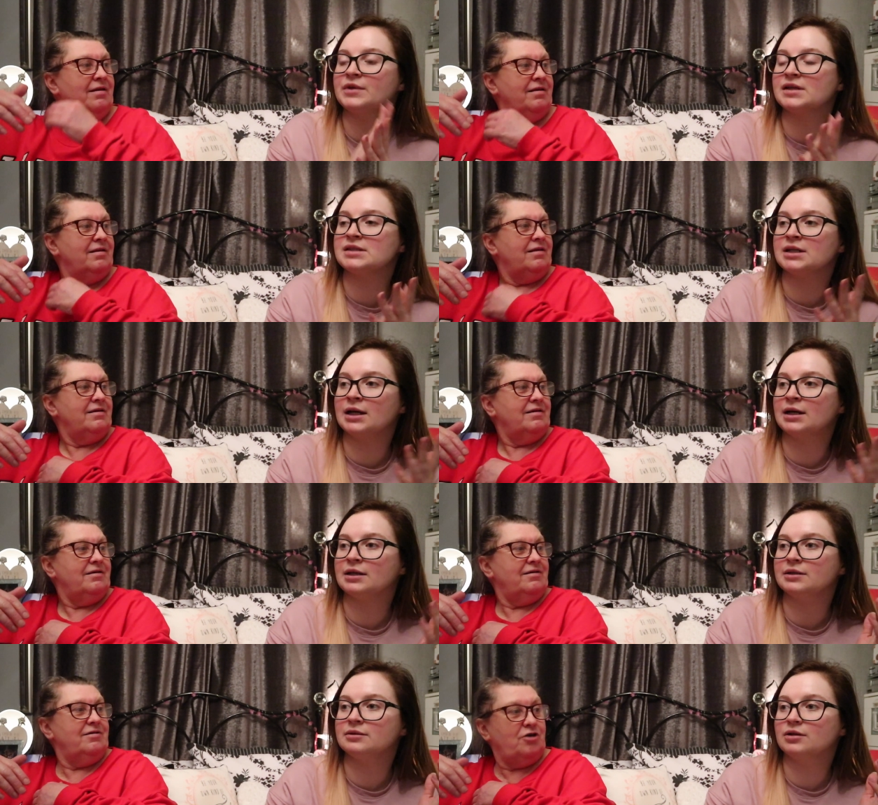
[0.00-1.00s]
Speaker 1: that's
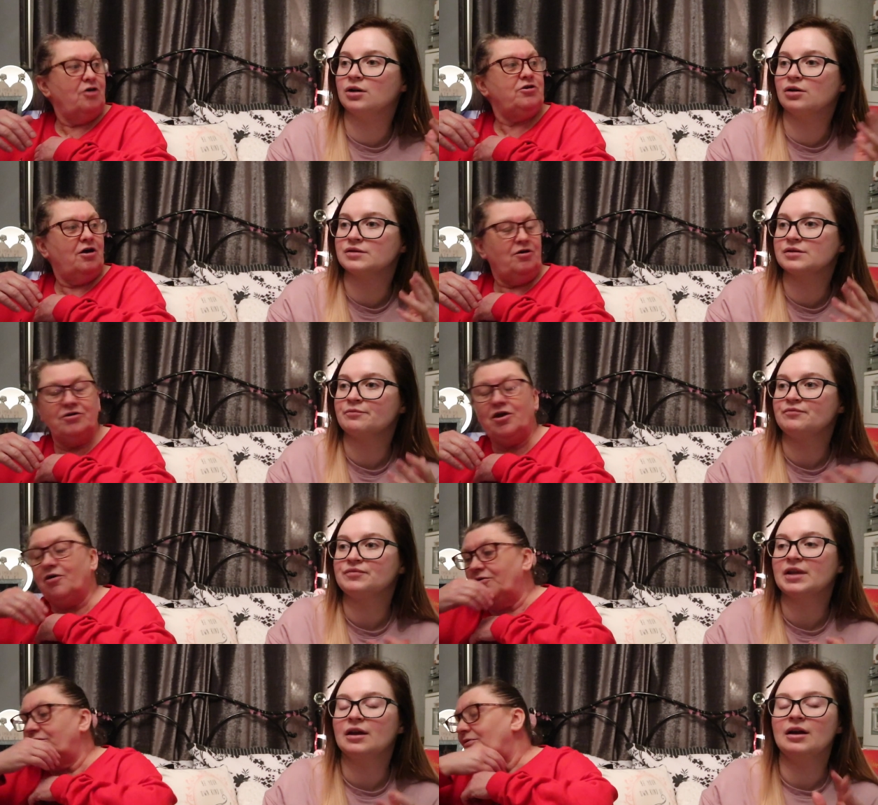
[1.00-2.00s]
Tingaki? yeah, Kos. yeah, yeah.
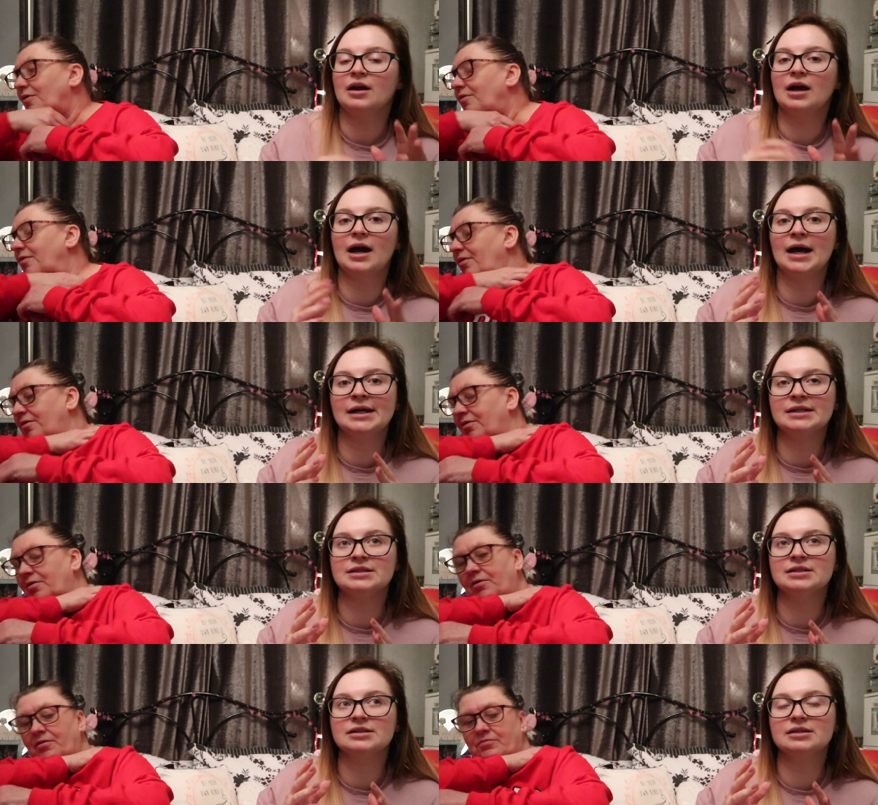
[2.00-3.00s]

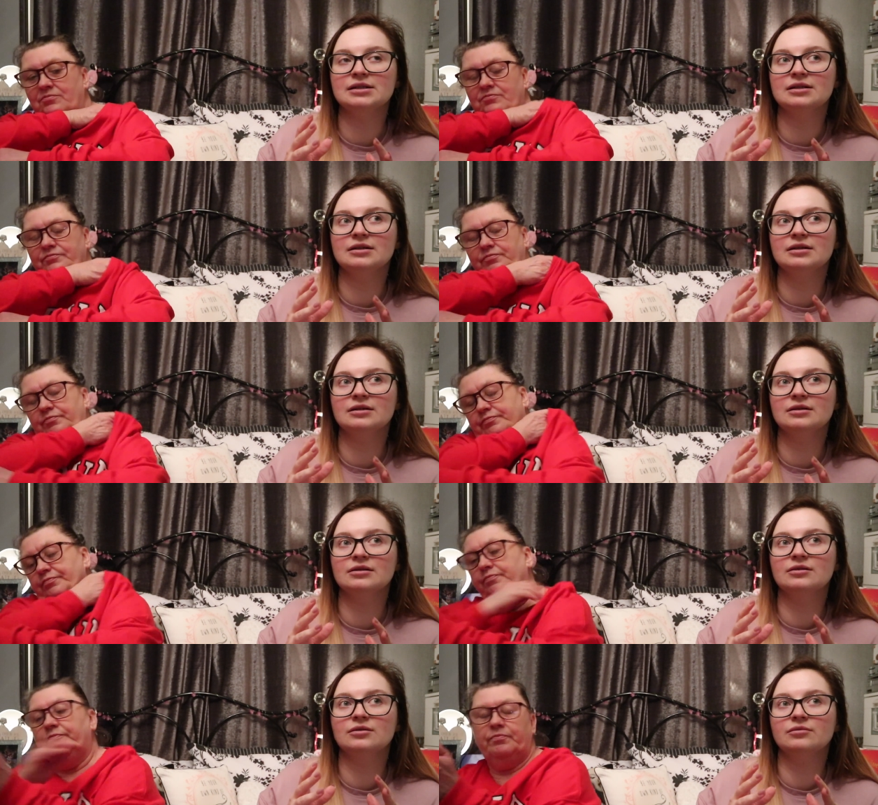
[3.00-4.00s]
And
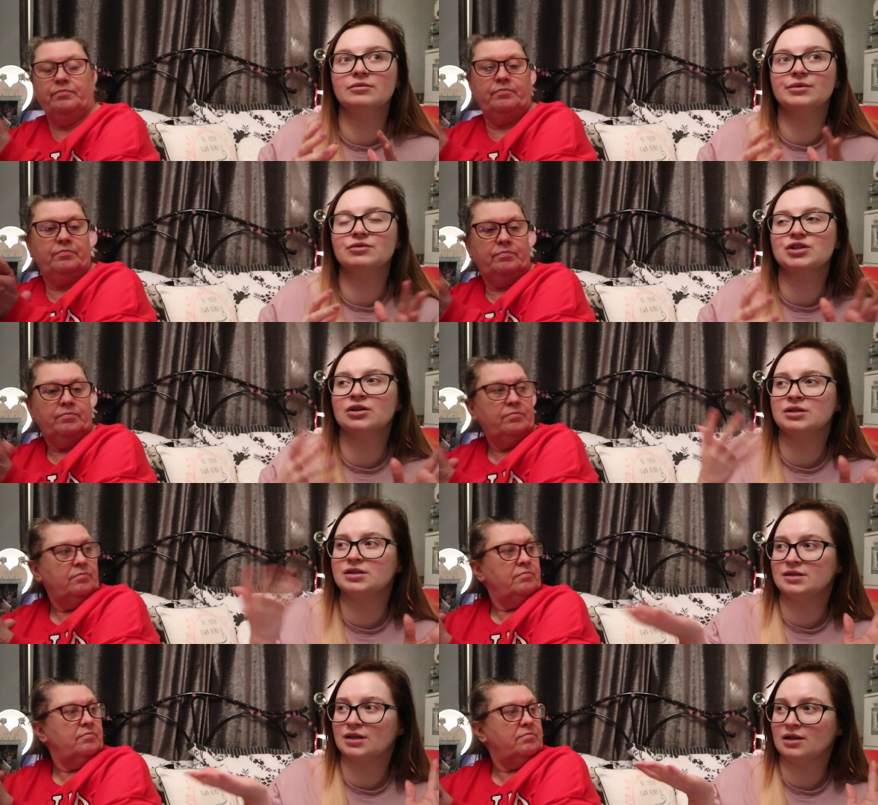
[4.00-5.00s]
we returned to
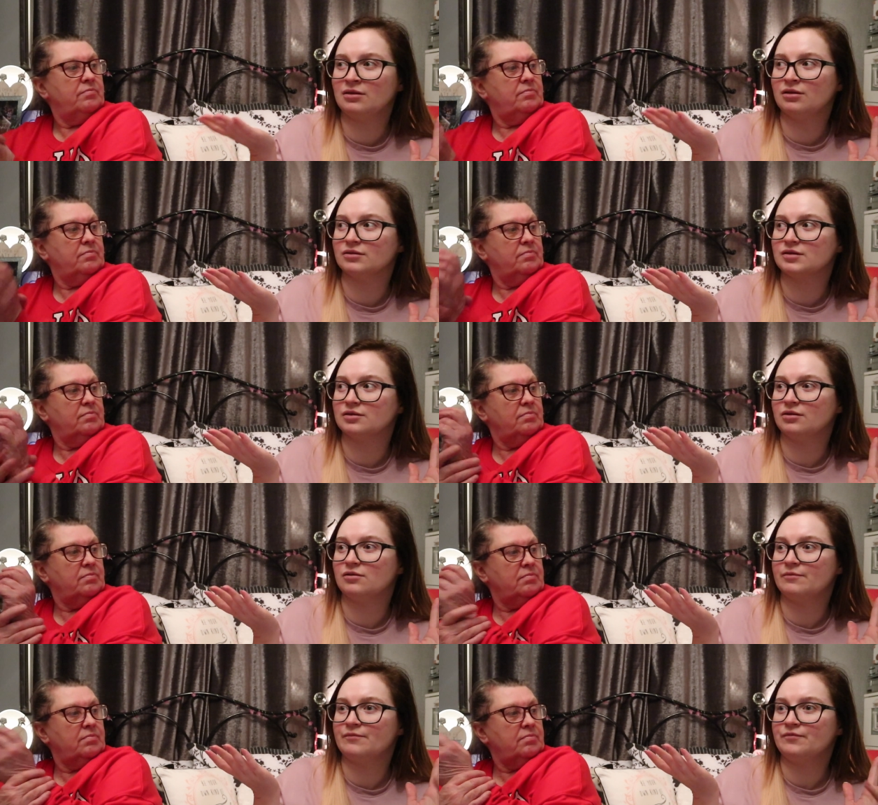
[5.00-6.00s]
Zakynthos a lot.
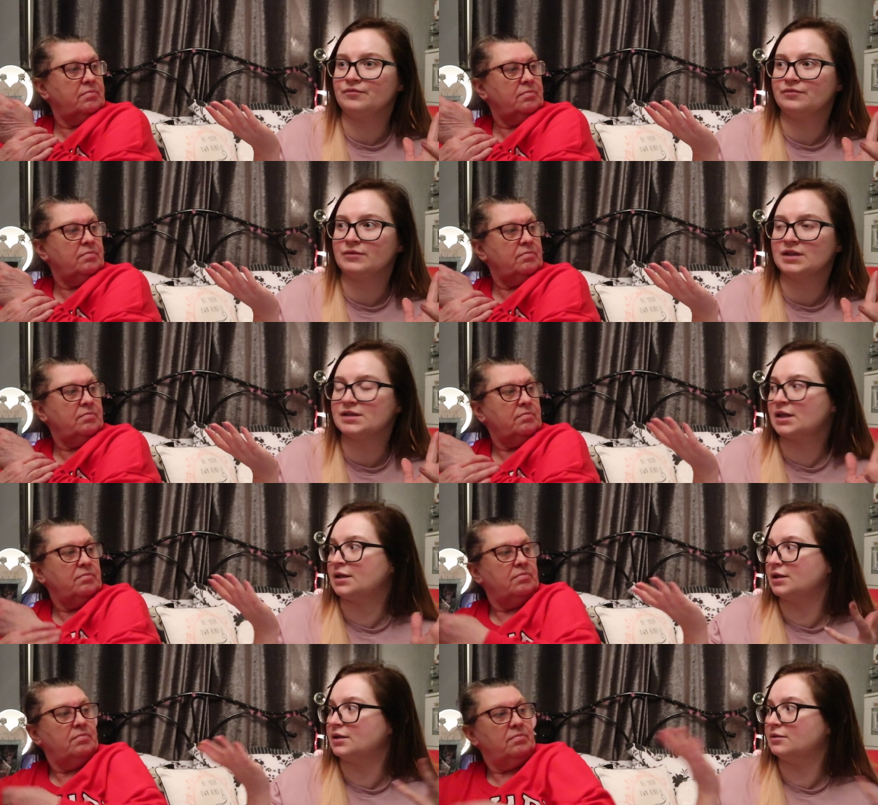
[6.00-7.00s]

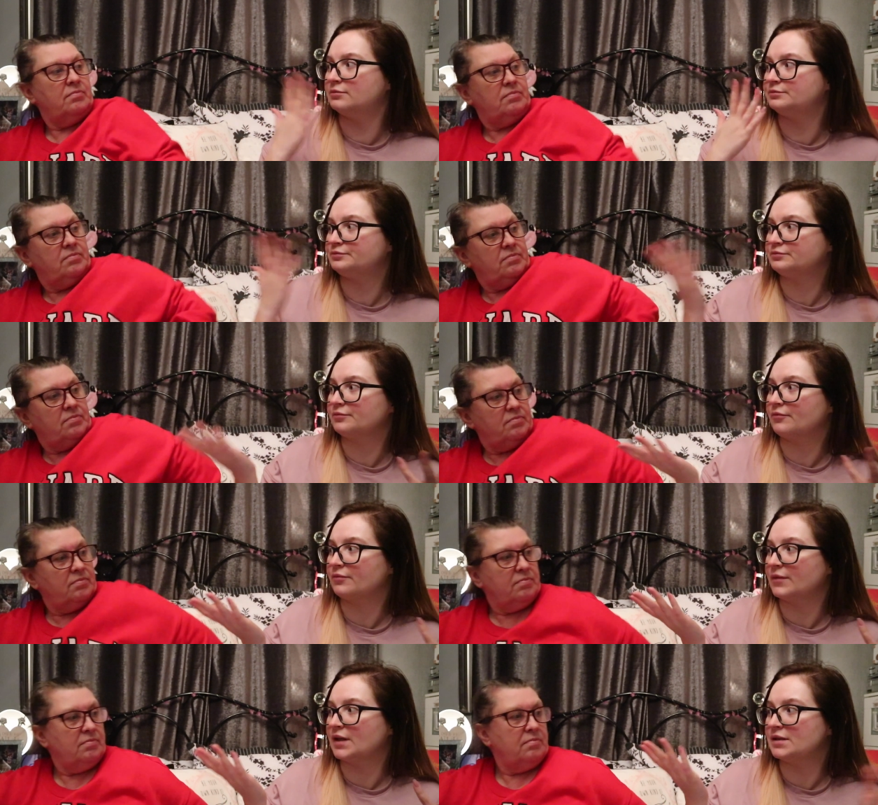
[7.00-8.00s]
Zante.
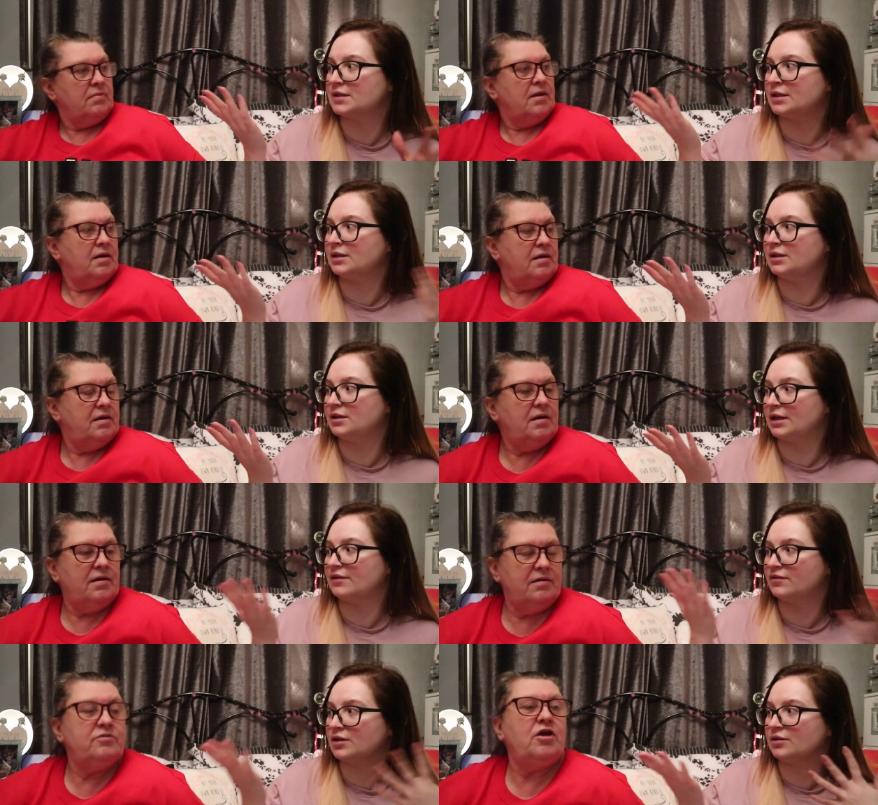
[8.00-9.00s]
Zante and
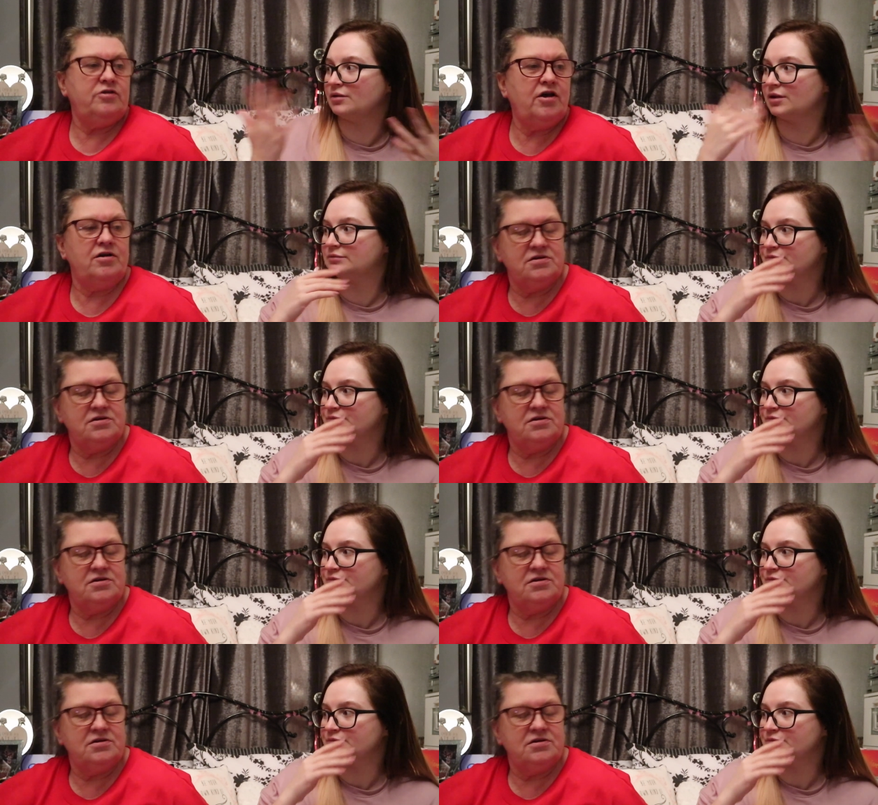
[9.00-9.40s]
Kefalonia. Yeah,